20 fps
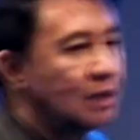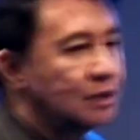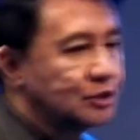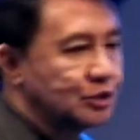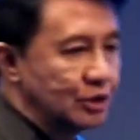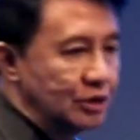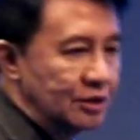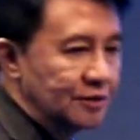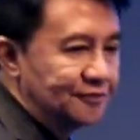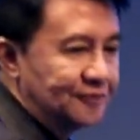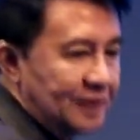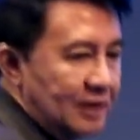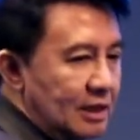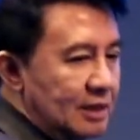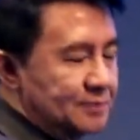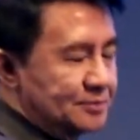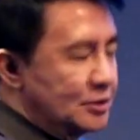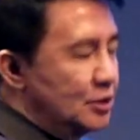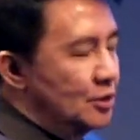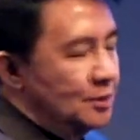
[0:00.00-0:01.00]
Do you
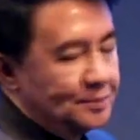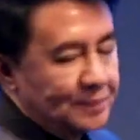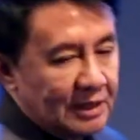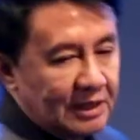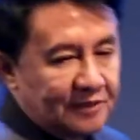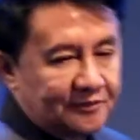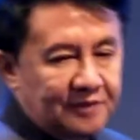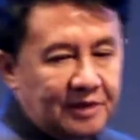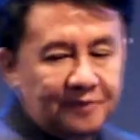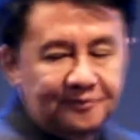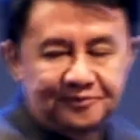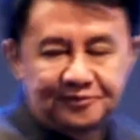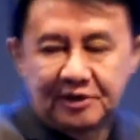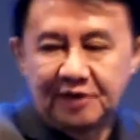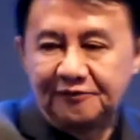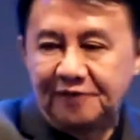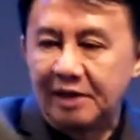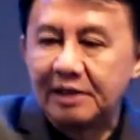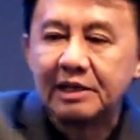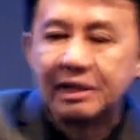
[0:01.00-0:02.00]
feel, do you believe
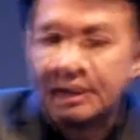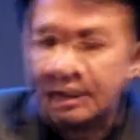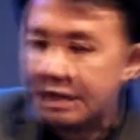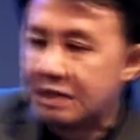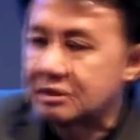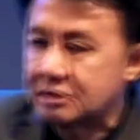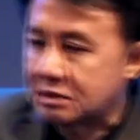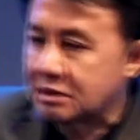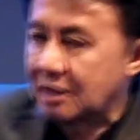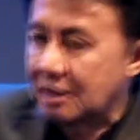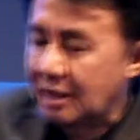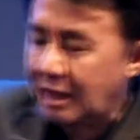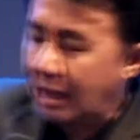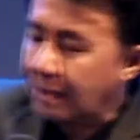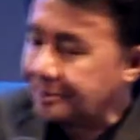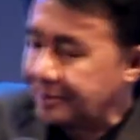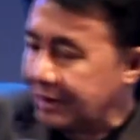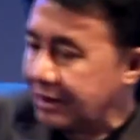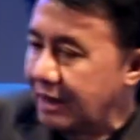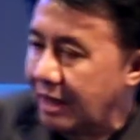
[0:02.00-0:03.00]
divine healings still
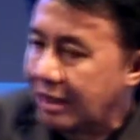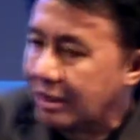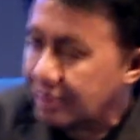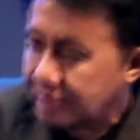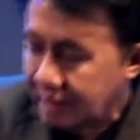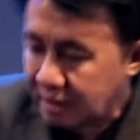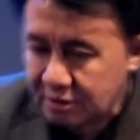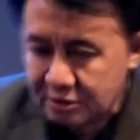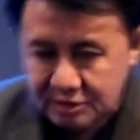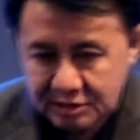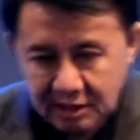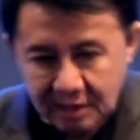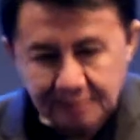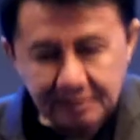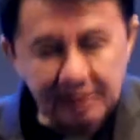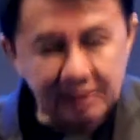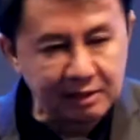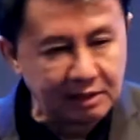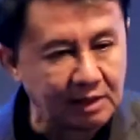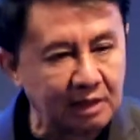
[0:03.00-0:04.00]
happen now? Can you say
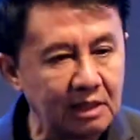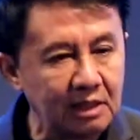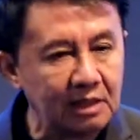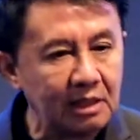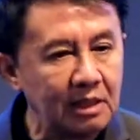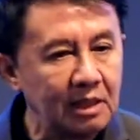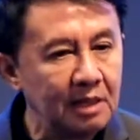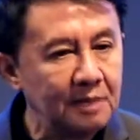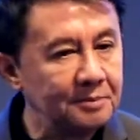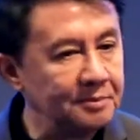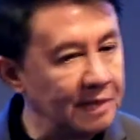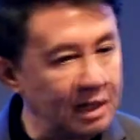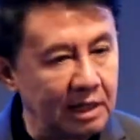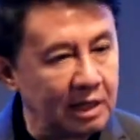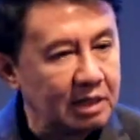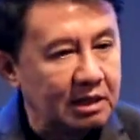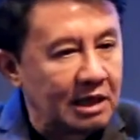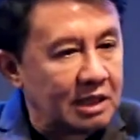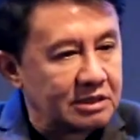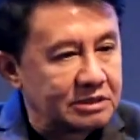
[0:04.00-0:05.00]
amen?
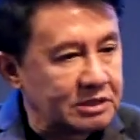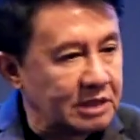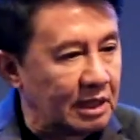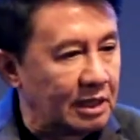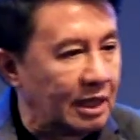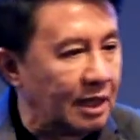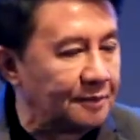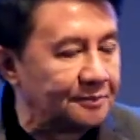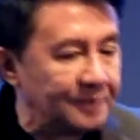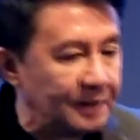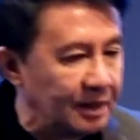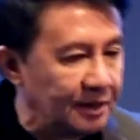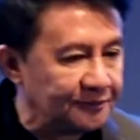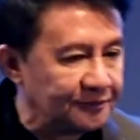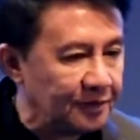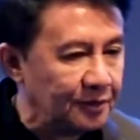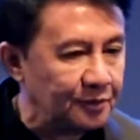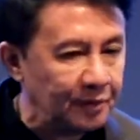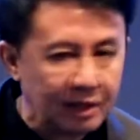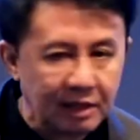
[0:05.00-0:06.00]
Miracles still happen
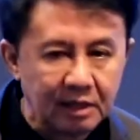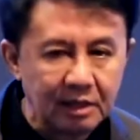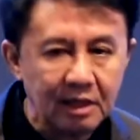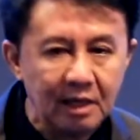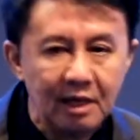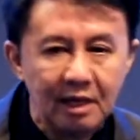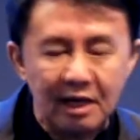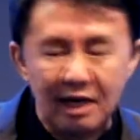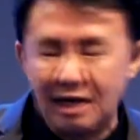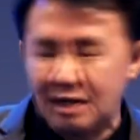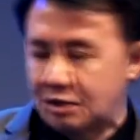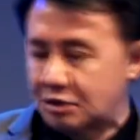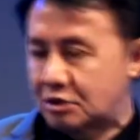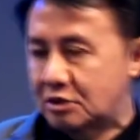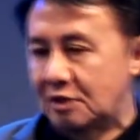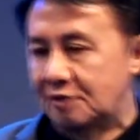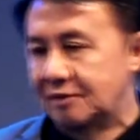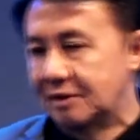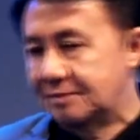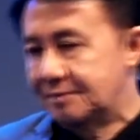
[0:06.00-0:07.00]
everywhere. I
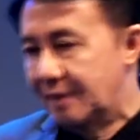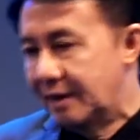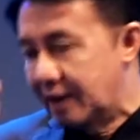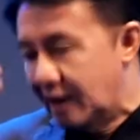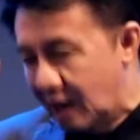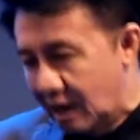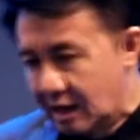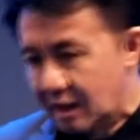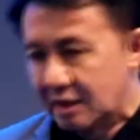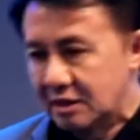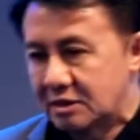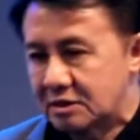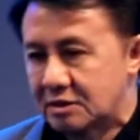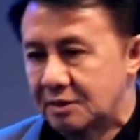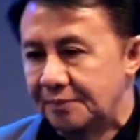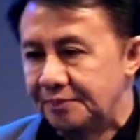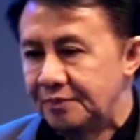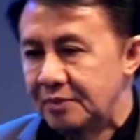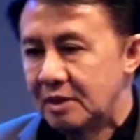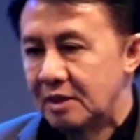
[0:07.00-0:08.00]
saw with my eyes.
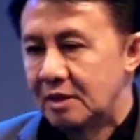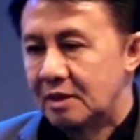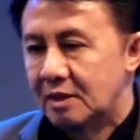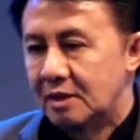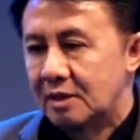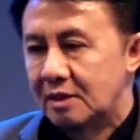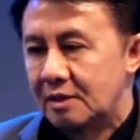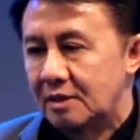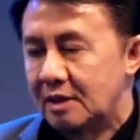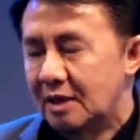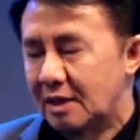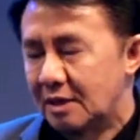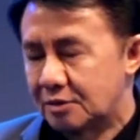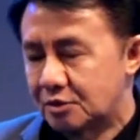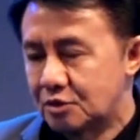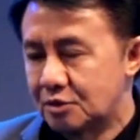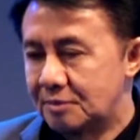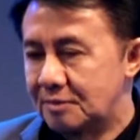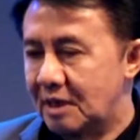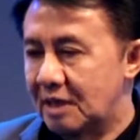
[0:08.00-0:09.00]
Yeah,
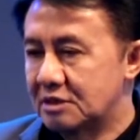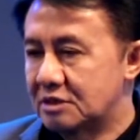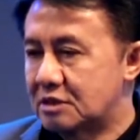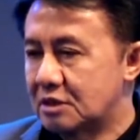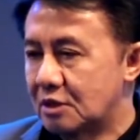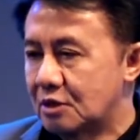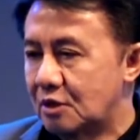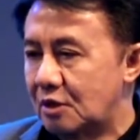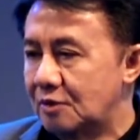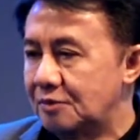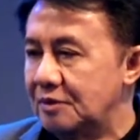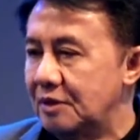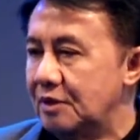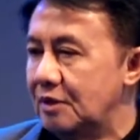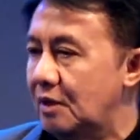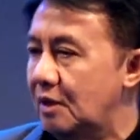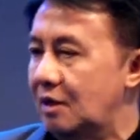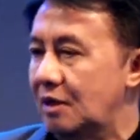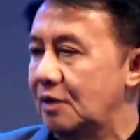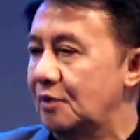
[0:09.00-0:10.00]
two months ago we
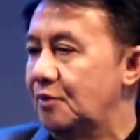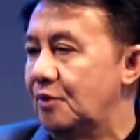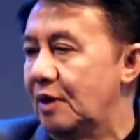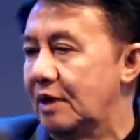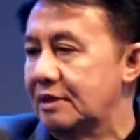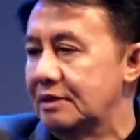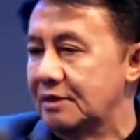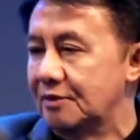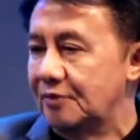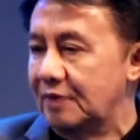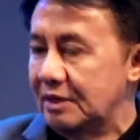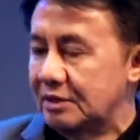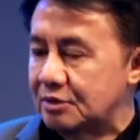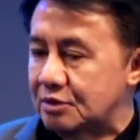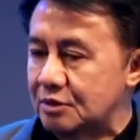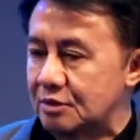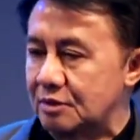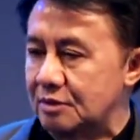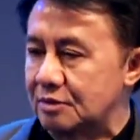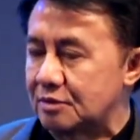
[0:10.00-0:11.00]
all went, went
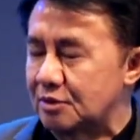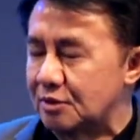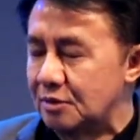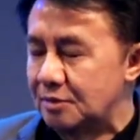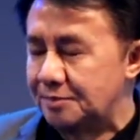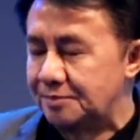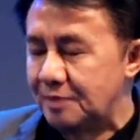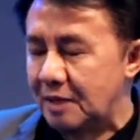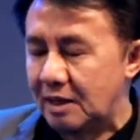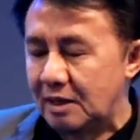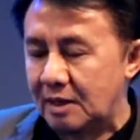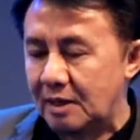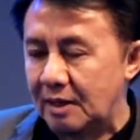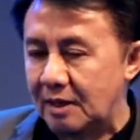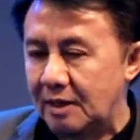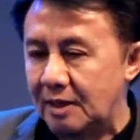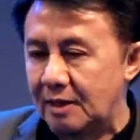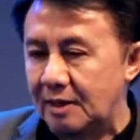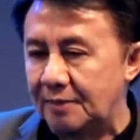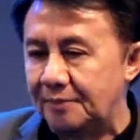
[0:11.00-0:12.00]
to, to uh,
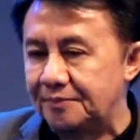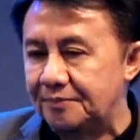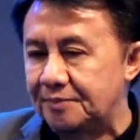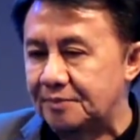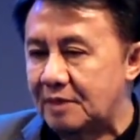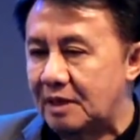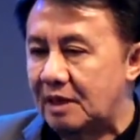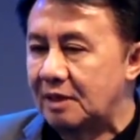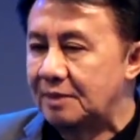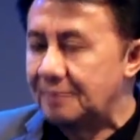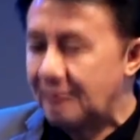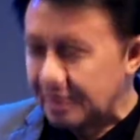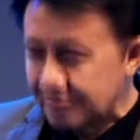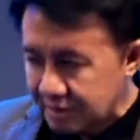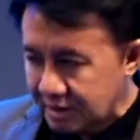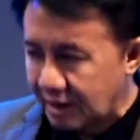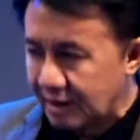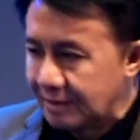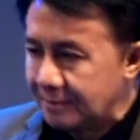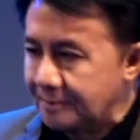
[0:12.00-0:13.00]
uh,
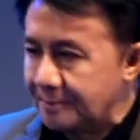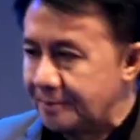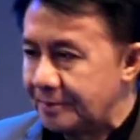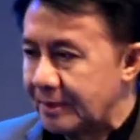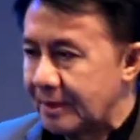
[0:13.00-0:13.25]
Kalimantan,